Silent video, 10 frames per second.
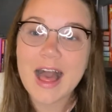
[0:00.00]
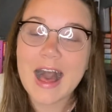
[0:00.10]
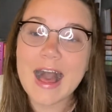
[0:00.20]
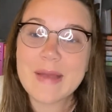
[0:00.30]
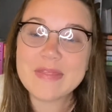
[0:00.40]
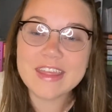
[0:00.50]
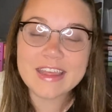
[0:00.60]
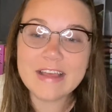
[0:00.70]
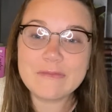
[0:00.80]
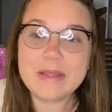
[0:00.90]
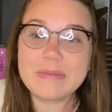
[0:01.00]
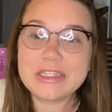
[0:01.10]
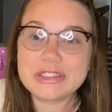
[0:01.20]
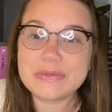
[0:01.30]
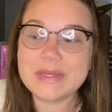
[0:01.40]
I'm thinking of maybe
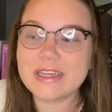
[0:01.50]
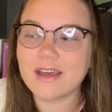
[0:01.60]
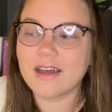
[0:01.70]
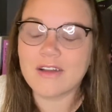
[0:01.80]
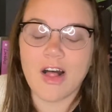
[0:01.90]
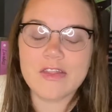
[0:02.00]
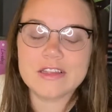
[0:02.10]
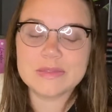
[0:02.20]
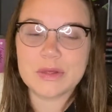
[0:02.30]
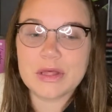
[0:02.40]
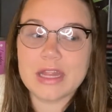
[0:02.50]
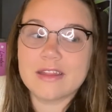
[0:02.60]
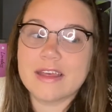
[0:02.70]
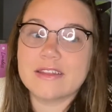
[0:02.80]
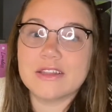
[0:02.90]
doing Unhauling these book in
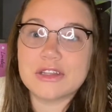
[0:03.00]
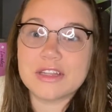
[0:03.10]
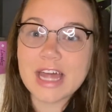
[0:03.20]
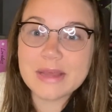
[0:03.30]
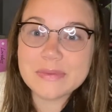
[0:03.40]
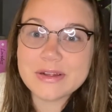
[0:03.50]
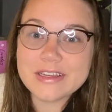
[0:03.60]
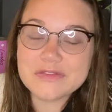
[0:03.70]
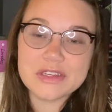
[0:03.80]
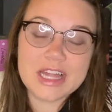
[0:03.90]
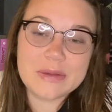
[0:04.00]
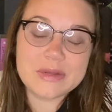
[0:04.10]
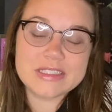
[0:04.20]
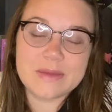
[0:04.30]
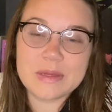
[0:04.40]
like the little libraries, free
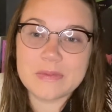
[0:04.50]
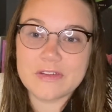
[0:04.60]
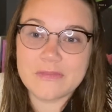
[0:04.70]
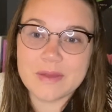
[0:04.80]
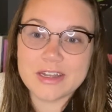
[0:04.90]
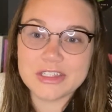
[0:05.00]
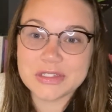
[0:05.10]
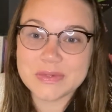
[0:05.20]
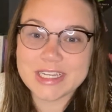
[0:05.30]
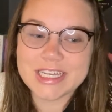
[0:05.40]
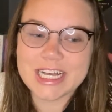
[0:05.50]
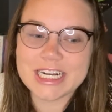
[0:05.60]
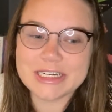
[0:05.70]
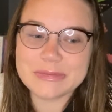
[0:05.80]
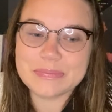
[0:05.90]
libraries that people have been doing.
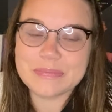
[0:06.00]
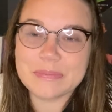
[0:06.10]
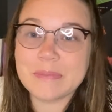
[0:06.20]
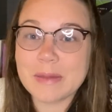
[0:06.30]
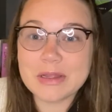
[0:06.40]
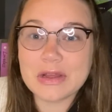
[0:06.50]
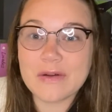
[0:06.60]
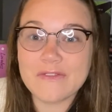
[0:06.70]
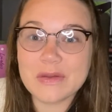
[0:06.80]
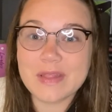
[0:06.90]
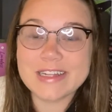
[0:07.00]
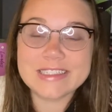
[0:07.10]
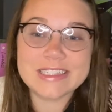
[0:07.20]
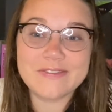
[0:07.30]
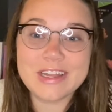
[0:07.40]
Let me know if you would like to
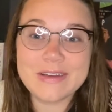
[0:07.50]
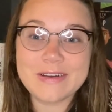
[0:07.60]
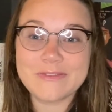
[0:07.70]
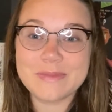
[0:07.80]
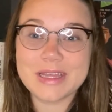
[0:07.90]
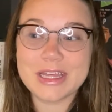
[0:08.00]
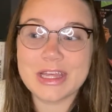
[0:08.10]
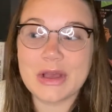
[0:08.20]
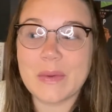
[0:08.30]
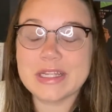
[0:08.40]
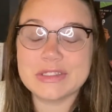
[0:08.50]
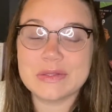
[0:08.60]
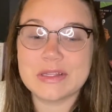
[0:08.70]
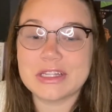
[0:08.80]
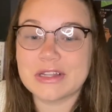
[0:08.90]
see a video of me going to
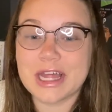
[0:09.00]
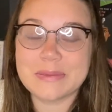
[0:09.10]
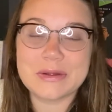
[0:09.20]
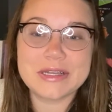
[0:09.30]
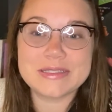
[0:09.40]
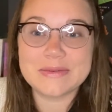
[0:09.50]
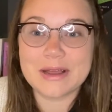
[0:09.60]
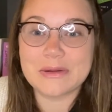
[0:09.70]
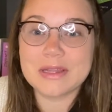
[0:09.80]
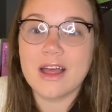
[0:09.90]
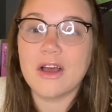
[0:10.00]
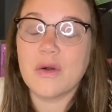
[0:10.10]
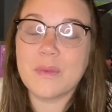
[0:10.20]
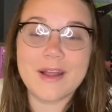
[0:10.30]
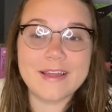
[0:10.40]
the little libraries around
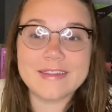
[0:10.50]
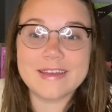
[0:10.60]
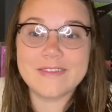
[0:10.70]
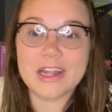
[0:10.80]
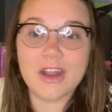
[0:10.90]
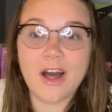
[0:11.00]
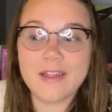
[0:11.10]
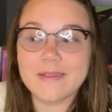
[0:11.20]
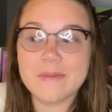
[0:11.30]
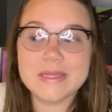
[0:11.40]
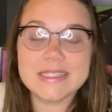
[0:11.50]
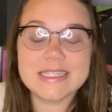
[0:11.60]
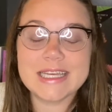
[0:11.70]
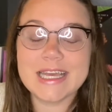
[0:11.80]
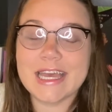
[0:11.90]
where I live and unhauling them and
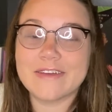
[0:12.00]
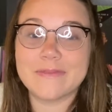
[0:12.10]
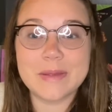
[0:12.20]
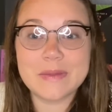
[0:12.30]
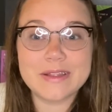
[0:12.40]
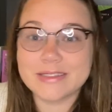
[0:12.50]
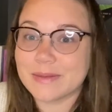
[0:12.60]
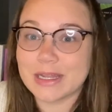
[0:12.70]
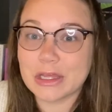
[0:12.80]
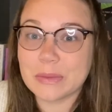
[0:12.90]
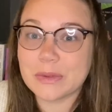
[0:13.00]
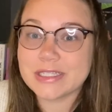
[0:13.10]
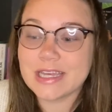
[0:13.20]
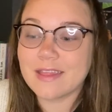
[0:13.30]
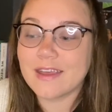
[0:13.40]
seeing if maybe there's so many good books
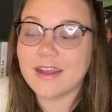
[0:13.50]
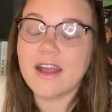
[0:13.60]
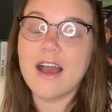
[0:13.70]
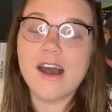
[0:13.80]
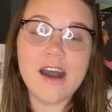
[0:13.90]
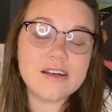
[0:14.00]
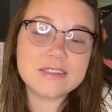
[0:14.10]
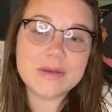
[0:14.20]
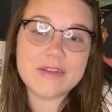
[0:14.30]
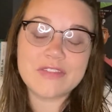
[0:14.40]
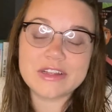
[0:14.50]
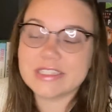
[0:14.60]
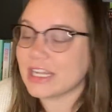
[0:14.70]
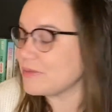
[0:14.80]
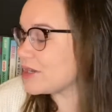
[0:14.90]
in there. Also, if there's
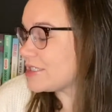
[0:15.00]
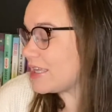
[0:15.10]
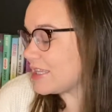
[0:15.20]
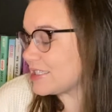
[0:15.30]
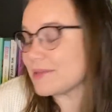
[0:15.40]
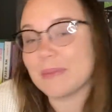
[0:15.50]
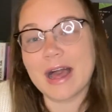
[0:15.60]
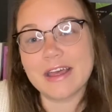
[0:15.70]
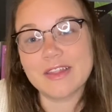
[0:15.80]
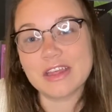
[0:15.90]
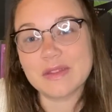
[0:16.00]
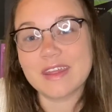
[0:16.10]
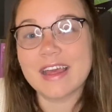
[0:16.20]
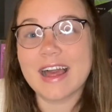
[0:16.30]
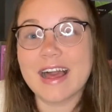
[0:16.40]
any books in this pile that you
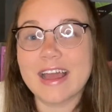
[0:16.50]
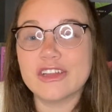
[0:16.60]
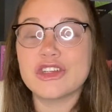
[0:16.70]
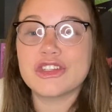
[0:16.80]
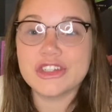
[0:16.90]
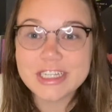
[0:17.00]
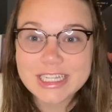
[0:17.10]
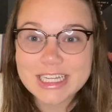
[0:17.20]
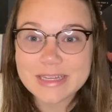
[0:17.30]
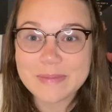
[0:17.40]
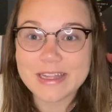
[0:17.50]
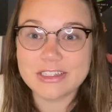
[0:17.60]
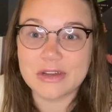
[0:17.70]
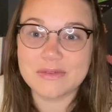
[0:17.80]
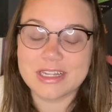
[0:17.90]
think I should keep and
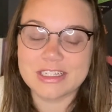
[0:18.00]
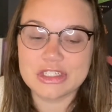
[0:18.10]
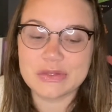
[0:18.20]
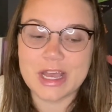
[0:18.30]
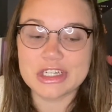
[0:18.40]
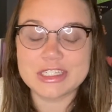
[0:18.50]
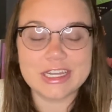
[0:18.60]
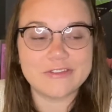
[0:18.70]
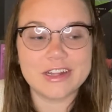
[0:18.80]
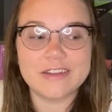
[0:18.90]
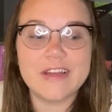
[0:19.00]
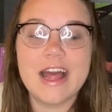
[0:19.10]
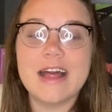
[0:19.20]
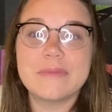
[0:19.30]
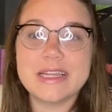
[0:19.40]
don't need to actually get rid of,
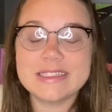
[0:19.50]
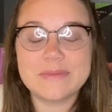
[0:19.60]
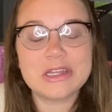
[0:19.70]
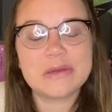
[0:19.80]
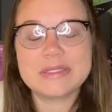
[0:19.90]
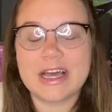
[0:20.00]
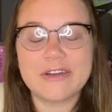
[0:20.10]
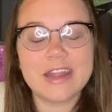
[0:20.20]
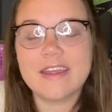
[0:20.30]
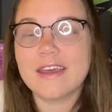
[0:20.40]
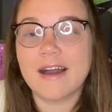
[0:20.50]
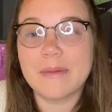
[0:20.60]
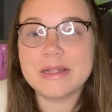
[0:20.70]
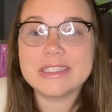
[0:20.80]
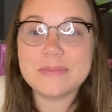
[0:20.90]
please let me know down in the
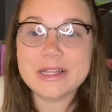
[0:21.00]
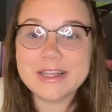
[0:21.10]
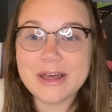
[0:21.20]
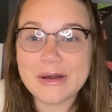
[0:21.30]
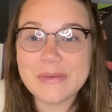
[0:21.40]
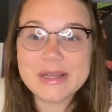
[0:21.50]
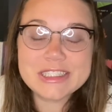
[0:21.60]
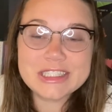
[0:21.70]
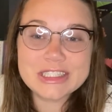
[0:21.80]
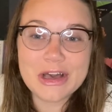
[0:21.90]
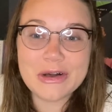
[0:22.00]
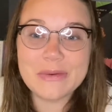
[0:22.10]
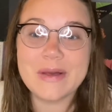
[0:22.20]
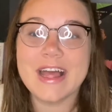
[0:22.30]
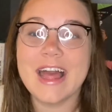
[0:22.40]
comments below.
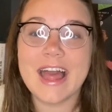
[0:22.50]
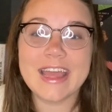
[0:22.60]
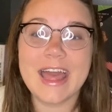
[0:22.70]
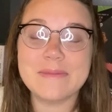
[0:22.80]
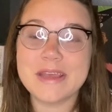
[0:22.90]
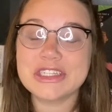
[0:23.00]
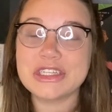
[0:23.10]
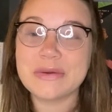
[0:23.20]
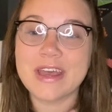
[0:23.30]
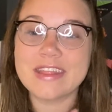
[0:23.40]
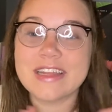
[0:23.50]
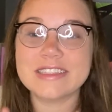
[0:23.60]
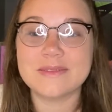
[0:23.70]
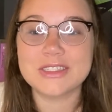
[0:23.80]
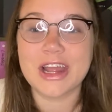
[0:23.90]
So, again, make sure you hit that
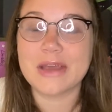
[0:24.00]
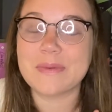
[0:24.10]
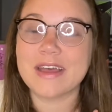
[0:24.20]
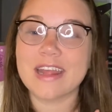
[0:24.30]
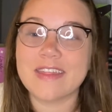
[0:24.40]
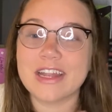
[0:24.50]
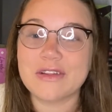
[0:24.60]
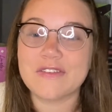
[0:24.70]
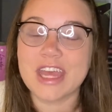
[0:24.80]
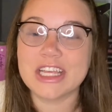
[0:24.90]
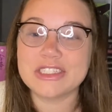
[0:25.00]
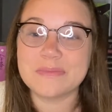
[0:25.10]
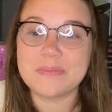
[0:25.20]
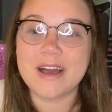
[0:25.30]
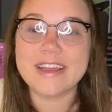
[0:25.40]
subscribe button and the notification
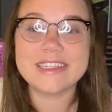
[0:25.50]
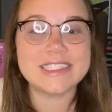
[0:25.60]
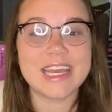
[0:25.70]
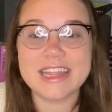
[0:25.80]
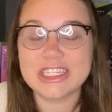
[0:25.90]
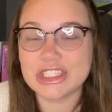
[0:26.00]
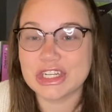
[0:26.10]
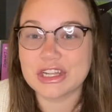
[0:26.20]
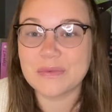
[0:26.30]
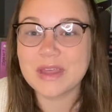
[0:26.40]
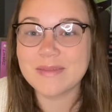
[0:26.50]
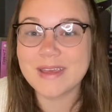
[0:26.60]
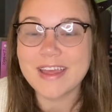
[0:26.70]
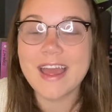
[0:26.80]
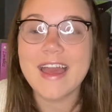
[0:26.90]
button to take this journey with
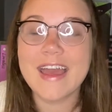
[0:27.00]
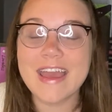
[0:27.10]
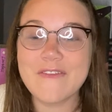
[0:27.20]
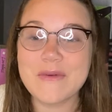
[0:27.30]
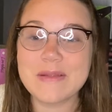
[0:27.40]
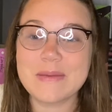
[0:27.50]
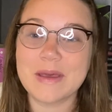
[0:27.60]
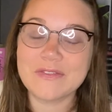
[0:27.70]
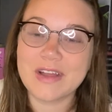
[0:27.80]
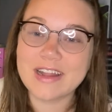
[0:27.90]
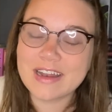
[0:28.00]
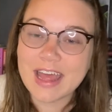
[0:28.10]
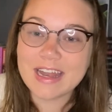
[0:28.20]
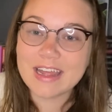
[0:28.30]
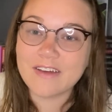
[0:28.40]
me. If you want to be my friend on
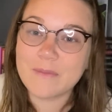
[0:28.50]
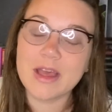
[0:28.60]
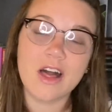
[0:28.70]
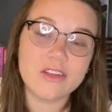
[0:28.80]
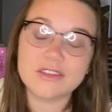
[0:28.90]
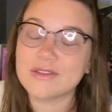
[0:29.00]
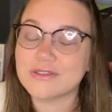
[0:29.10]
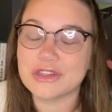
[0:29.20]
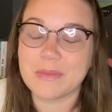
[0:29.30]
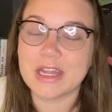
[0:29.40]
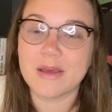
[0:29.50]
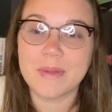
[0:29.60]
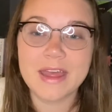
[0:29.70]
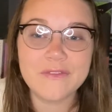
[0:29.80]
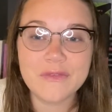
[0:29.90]
any of my other social media
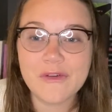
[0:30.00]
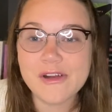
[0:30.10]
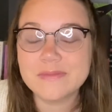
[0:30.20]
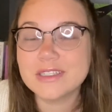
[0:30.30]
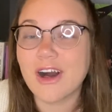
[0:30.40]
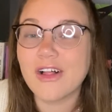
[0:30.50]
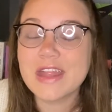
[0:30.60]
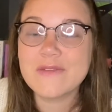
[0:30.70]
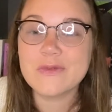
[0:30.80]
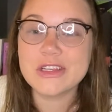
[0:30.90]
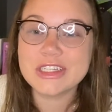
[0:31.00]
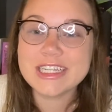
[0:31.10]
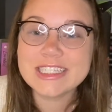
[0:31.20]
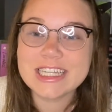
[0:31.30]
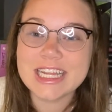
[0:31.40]
platforms, all that information
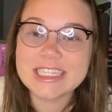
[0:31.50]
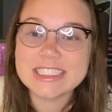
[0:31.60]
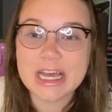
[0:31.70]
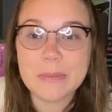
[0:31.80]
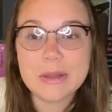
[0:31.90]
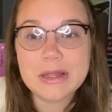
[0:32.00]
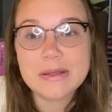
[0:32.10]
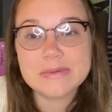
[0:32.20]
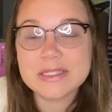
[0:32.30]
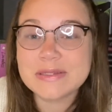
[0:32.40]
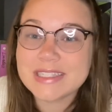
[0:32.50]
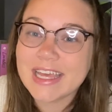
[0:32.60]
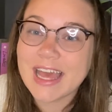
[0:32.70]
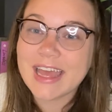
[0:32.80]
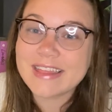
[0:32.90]
is linked down below. So stay
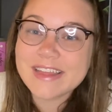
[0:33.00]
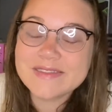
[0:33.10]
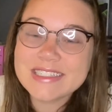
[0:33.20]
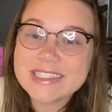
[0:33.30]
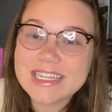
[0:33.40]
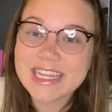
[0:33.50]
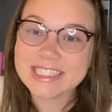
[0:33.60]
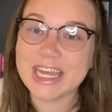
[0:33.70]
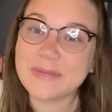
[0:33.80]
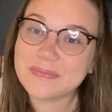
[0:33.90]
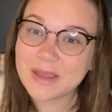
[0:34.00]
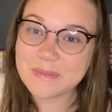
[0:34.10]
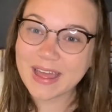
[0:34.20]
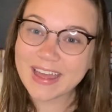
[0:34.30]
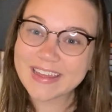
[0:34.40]
kind, loves, and I'll see you next time.
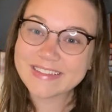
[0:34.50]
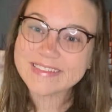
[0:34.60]
Bye!